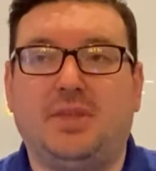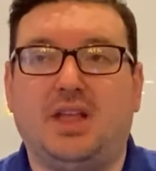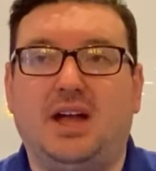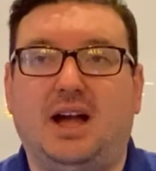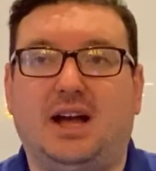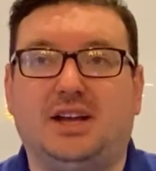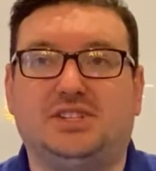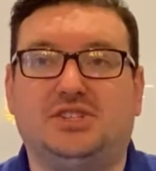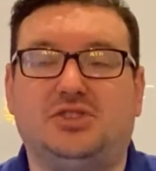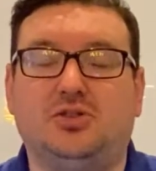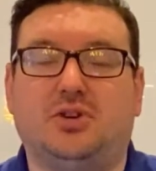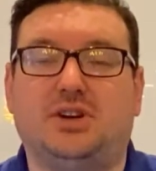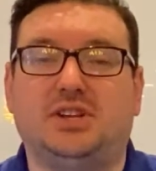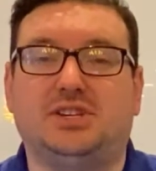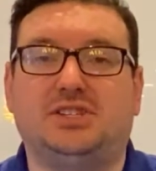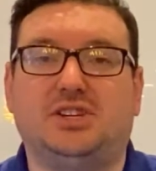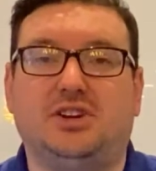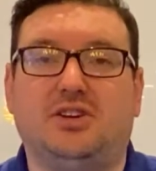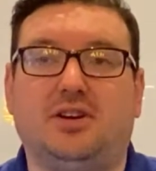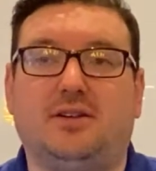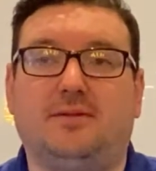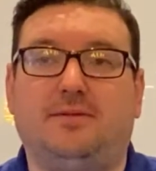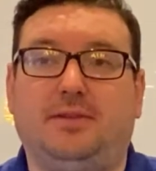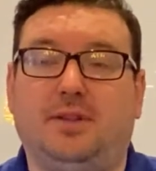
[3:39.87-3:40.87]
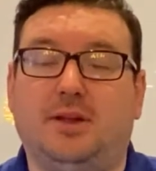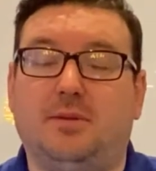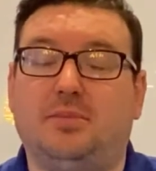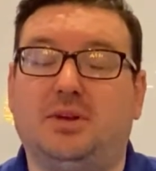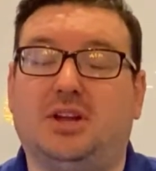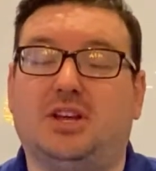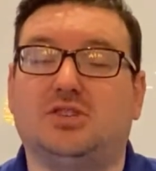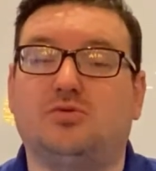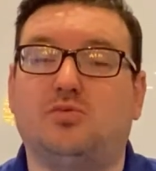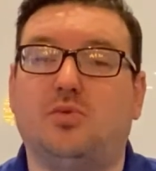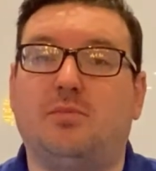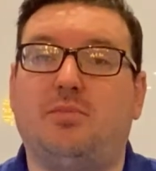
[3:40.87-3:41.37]
I still consider it a flip
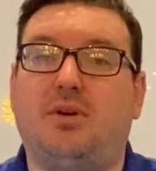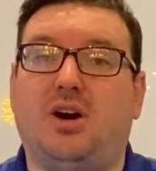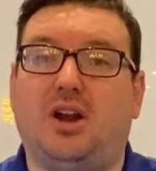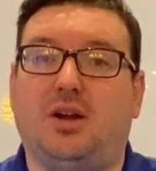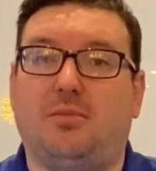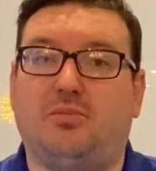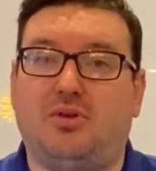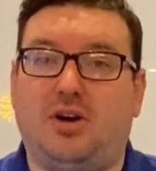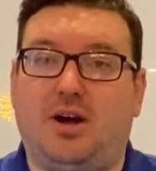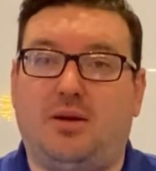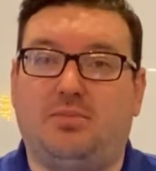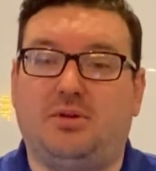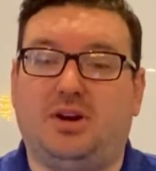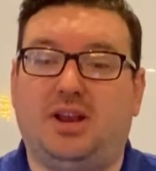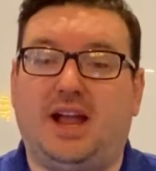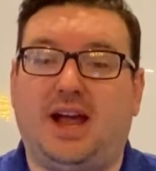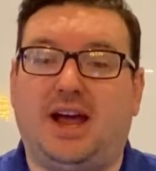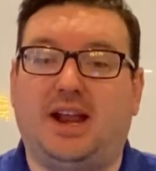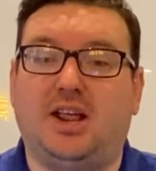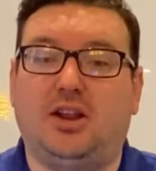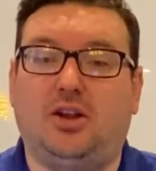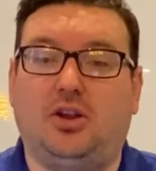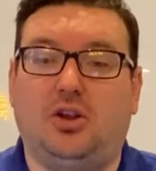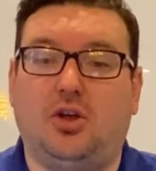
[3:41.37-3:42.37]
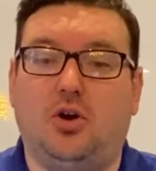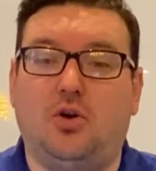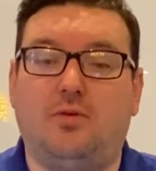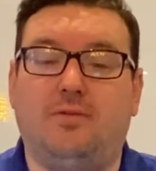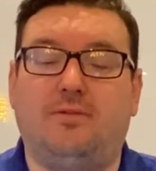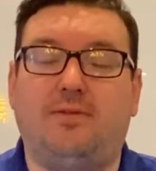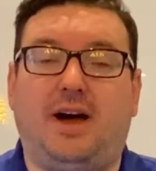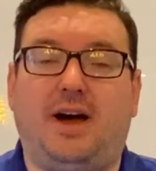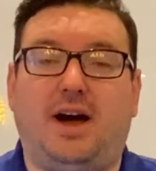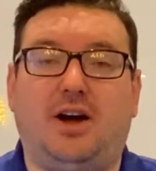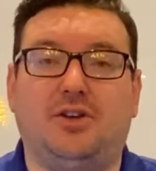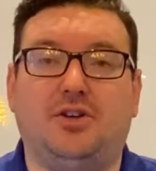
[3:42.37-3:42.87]
because we bought a property at a low
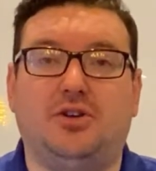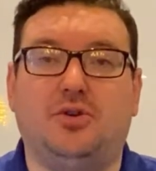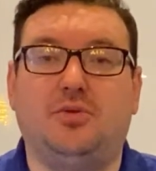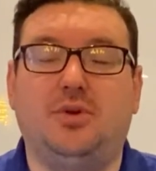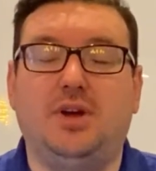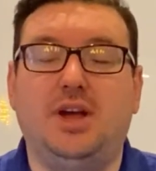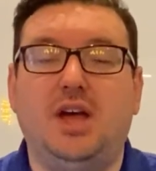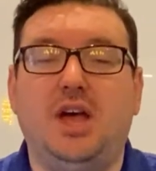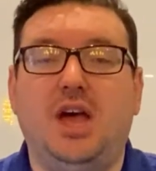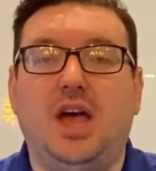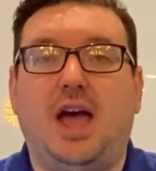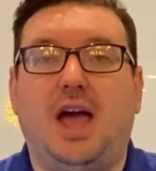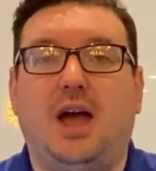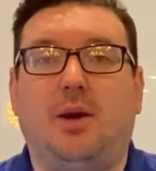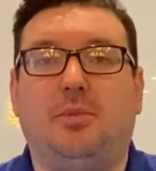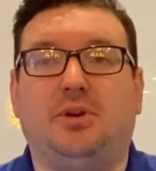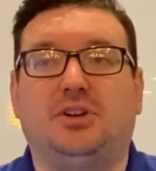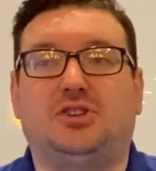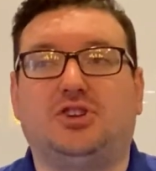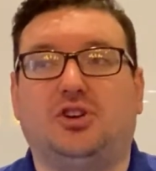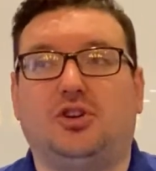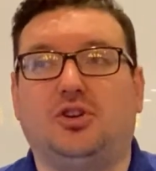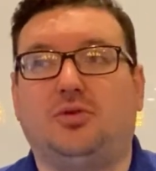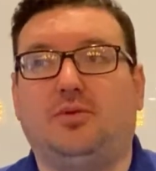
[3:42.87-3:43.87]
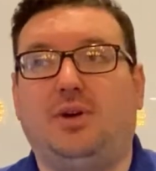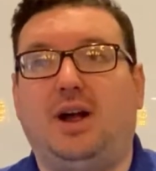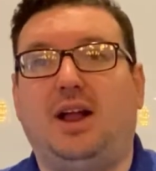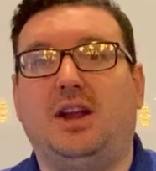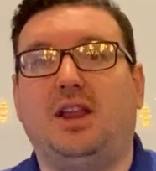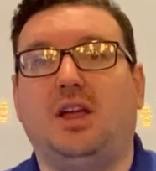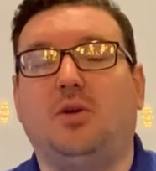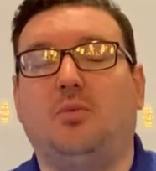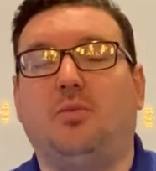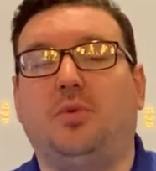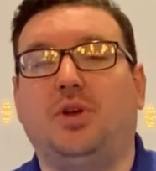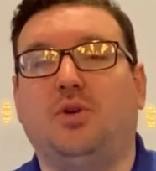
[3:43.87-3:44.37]
value, and we turned around
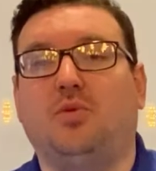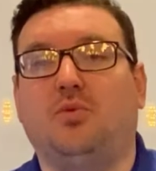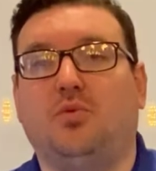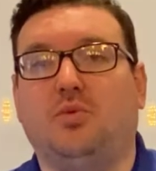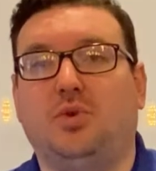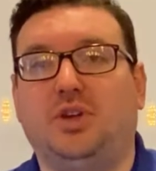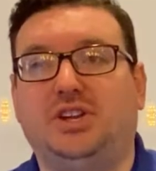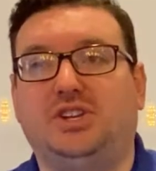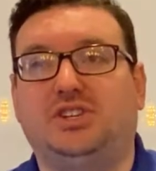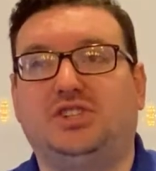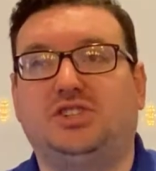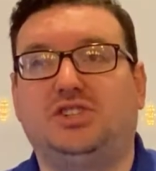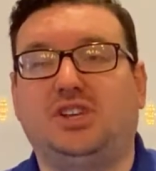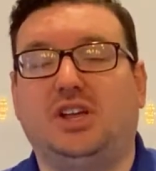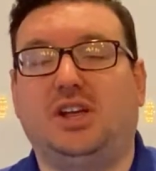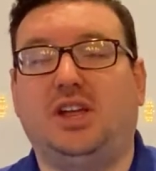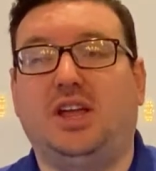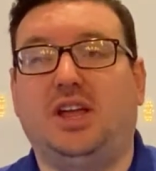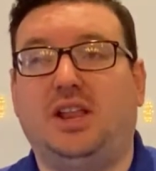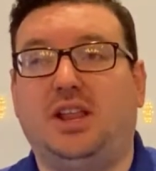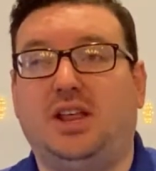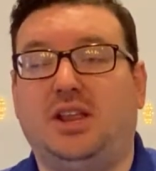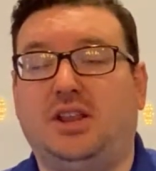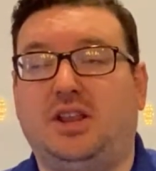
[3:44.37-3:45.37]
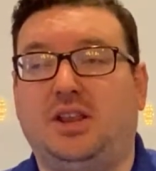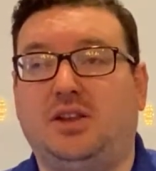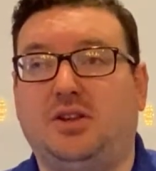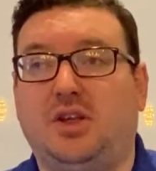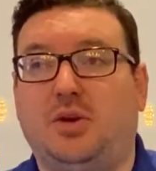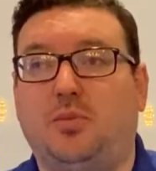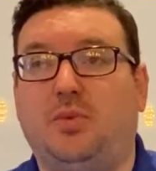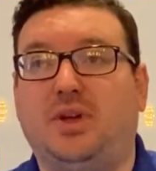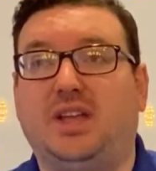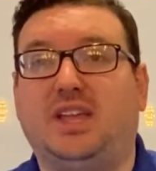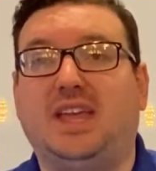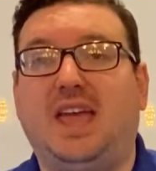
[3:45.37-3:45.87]
and
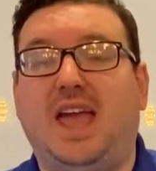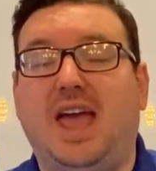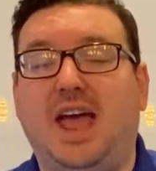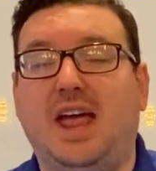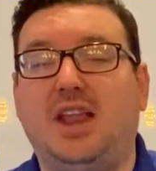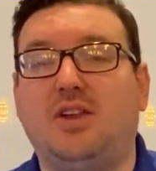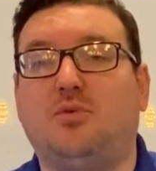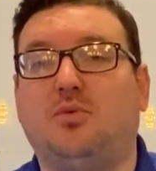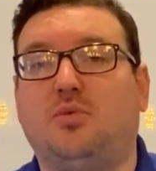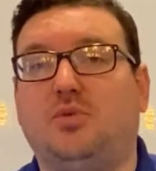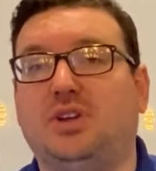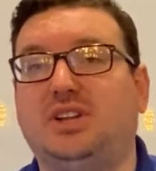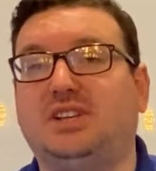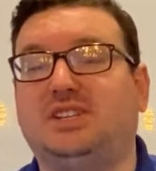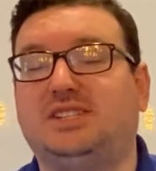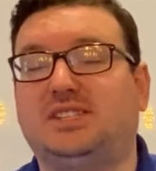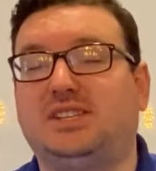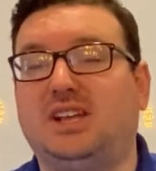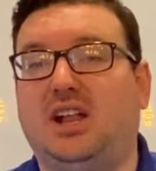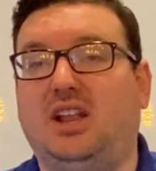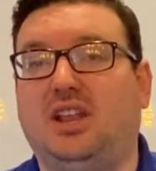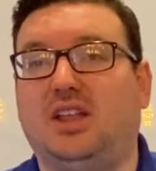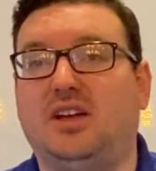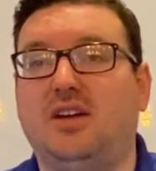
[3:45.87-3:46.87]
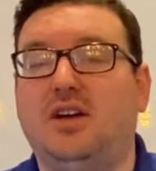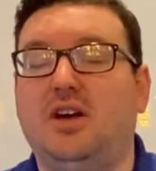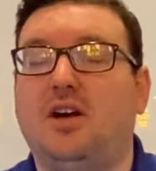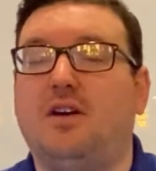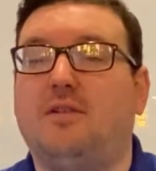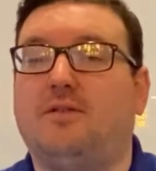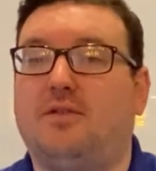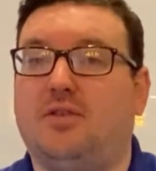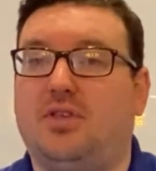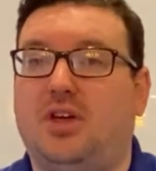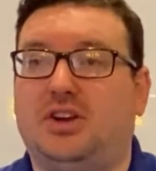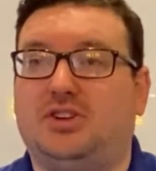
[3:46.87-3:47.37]
we can resell it
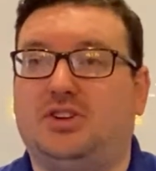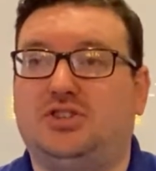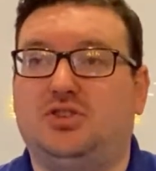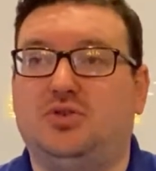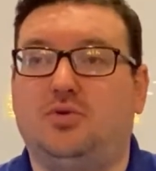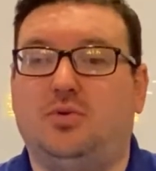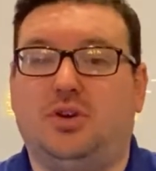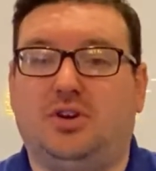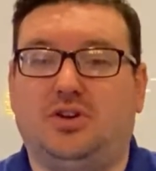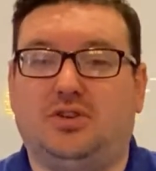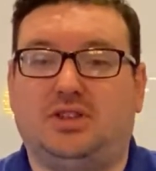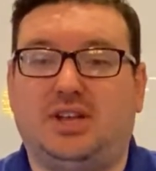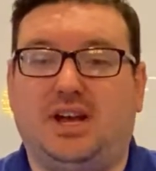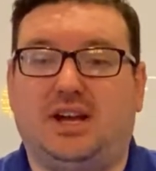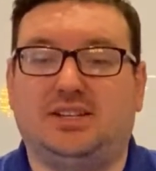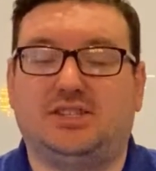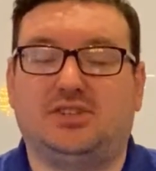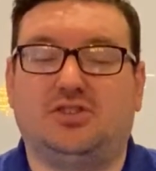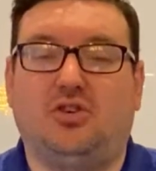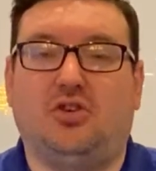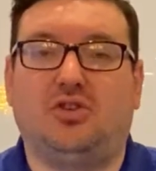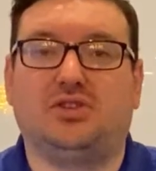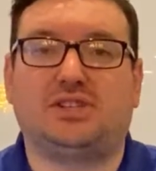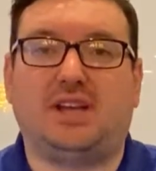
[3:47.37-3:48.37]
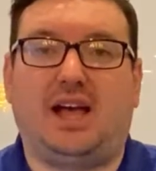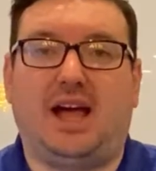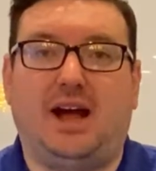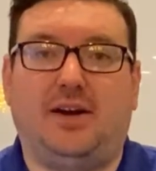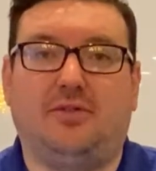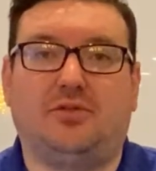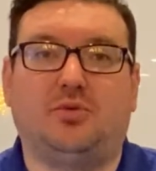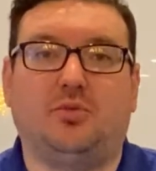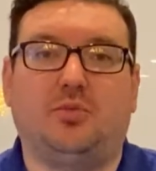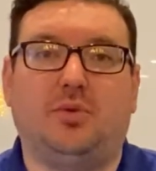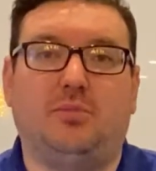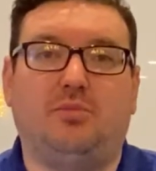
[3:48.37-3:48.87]
for that $200,000
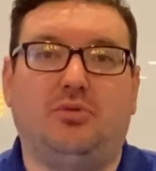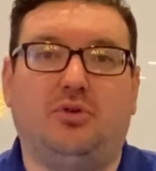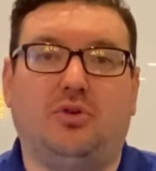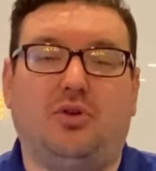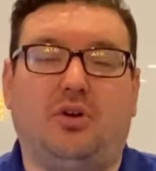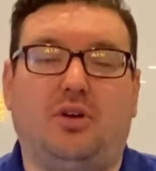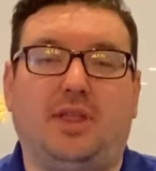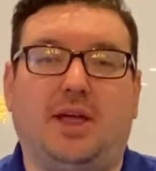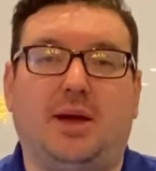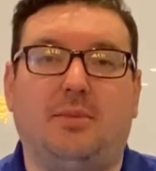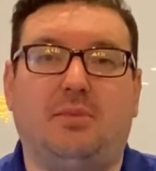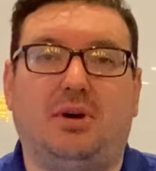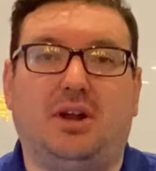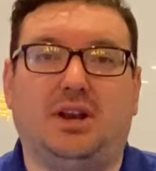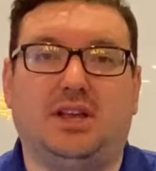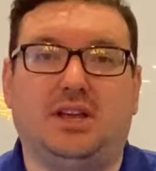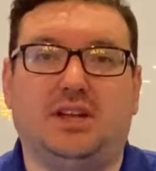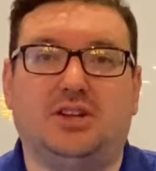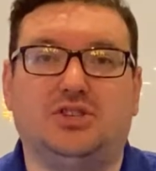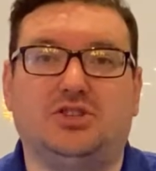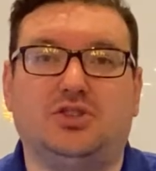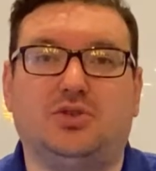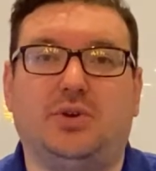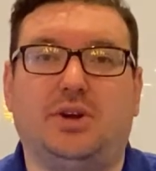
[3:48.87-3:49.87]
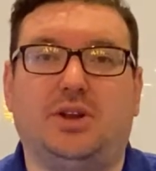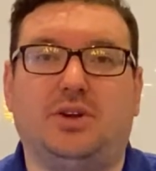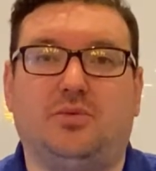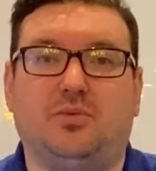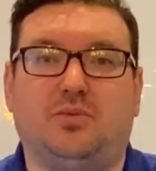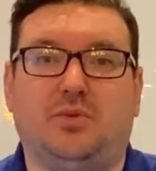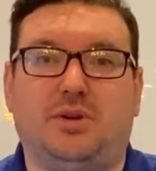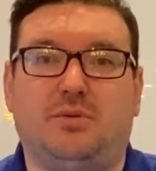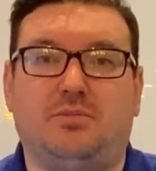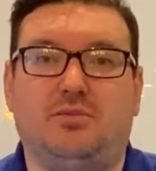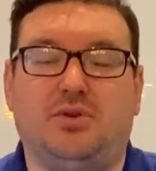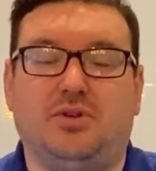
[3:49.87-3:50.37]
after we put all that money into it and
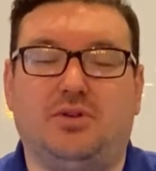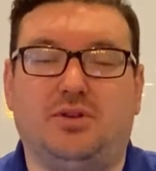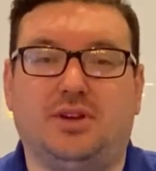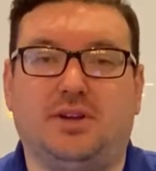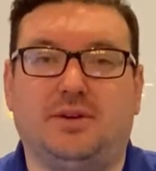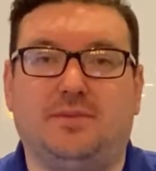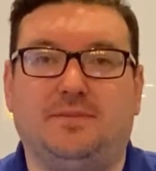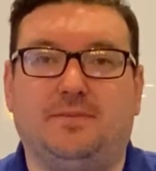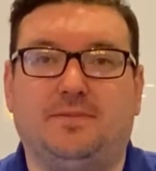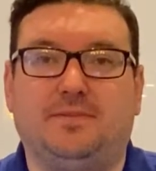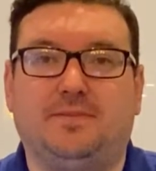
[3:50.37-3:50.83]
rebuild it.